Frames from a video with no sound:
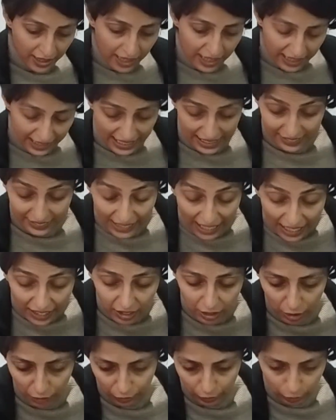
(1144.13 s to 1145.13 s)
again,
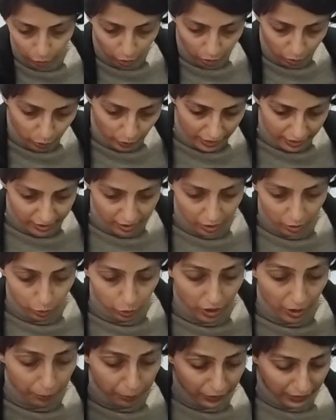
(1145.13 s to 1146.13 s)
thank you for those questions.
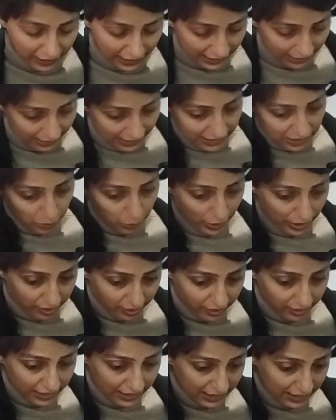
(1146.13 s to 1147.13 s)
Those are precisely the
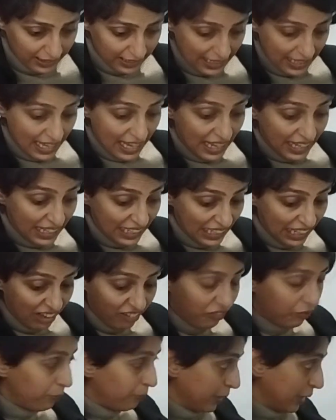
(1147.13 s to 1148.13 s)
questions that I
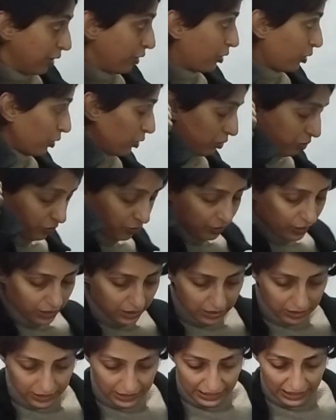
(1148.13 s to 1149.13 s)
have been sort of,
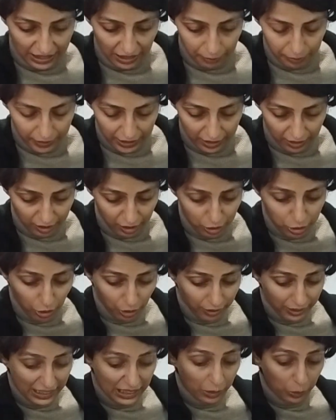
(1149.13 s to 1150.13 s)
in some sense,
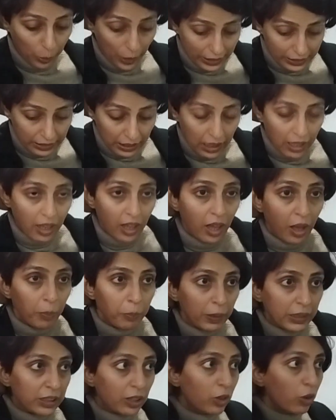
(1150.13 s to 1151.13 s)
jostling with.
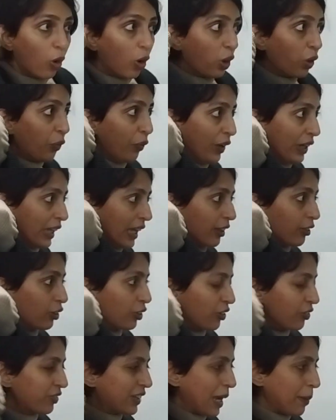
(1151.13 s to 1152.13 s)
But a lot of it I
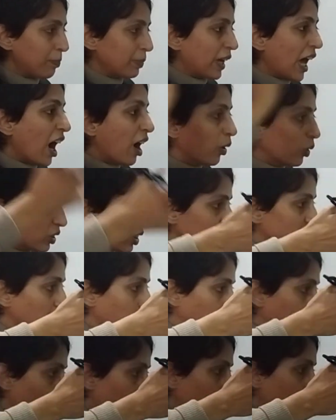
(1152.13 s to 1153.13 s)
sort of kept out of the
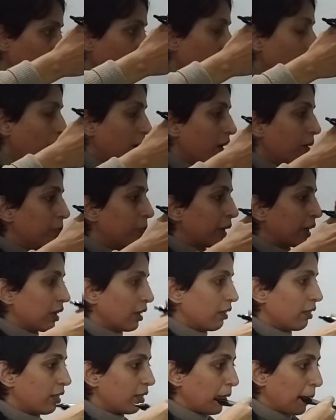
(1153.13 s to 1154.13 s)
book
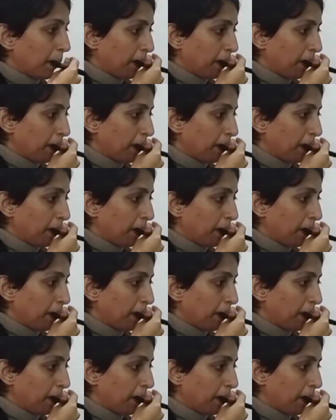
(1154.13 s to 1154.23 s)
because